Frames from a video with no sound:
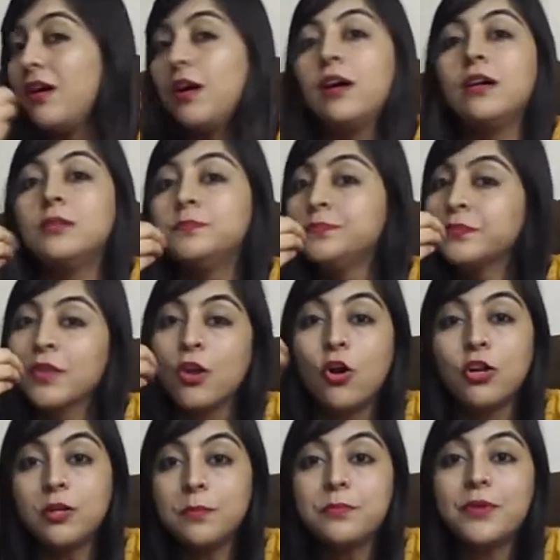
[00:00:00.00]

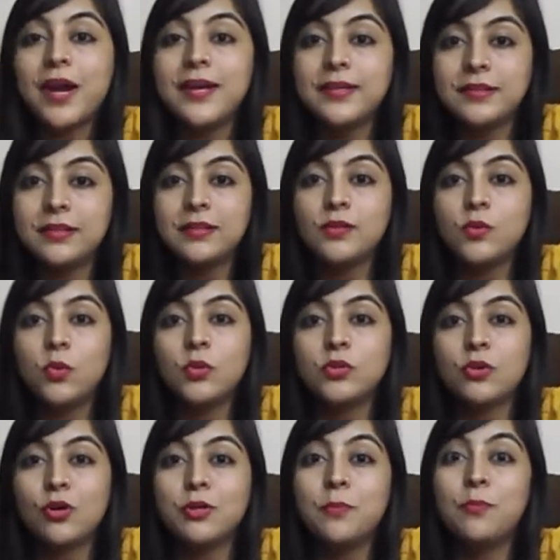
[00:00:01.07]
on a brighter
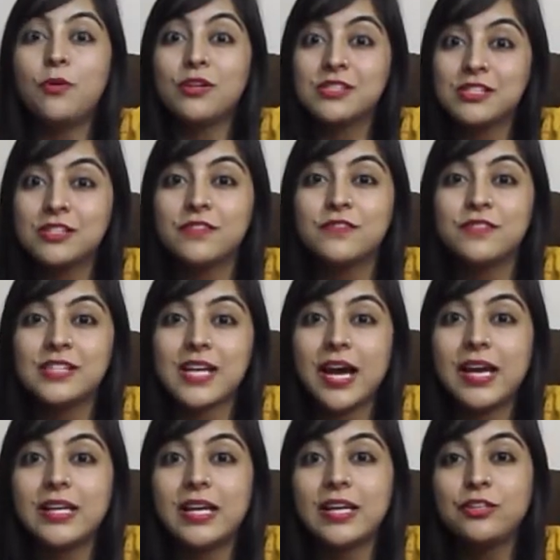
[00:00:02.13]
note, on a positive
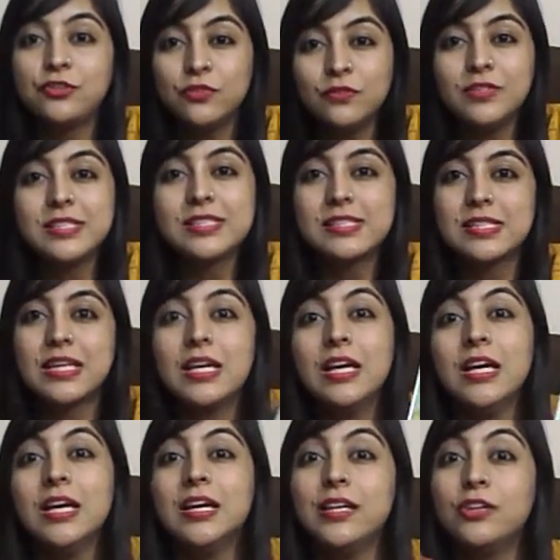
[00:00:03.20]
side, and you will
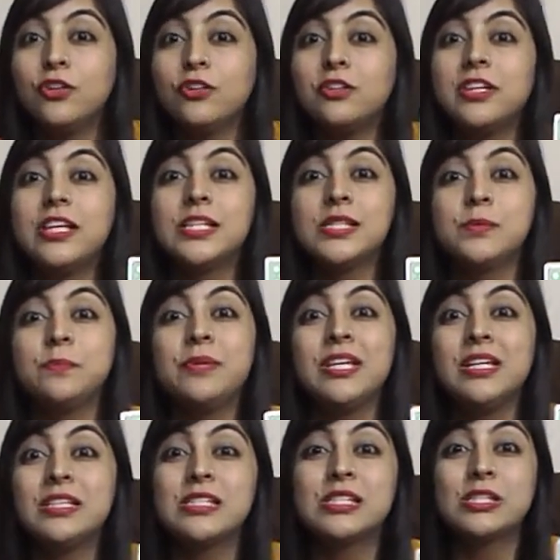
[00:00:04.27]
see, you know, things
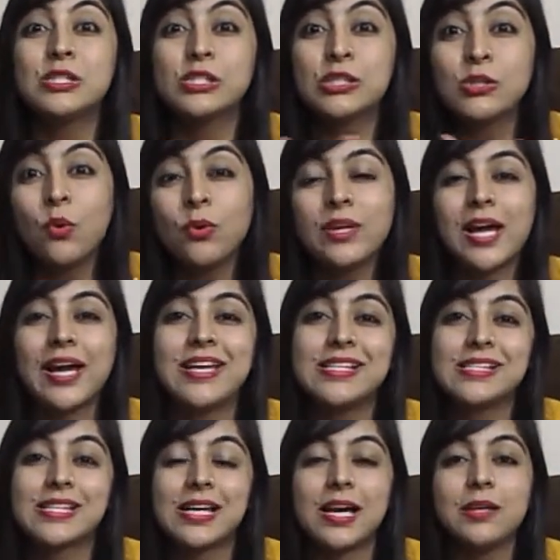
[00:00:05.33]
being so
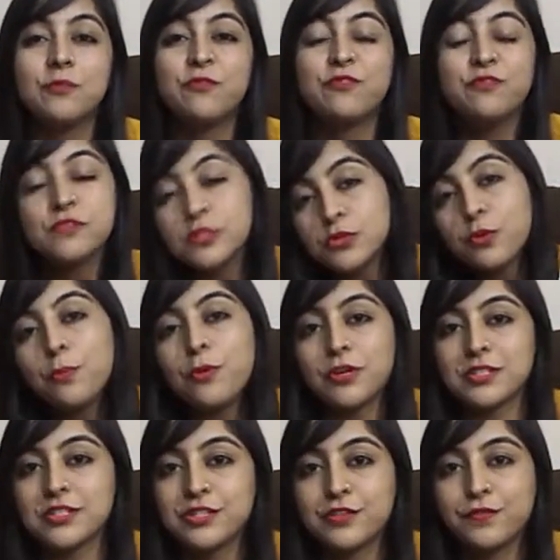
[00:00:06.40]
nice and so
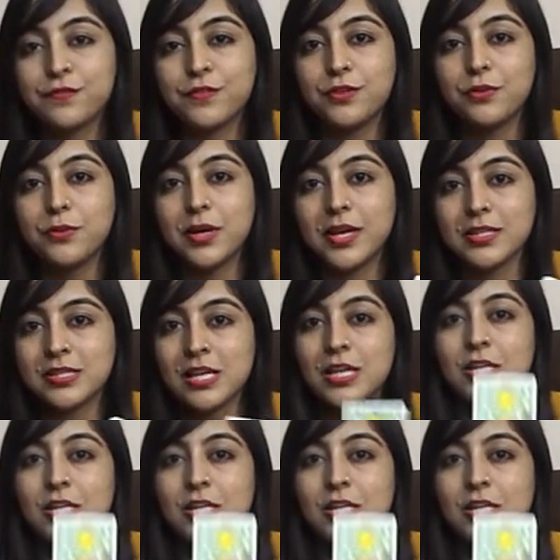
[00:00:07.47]
positive for you guys.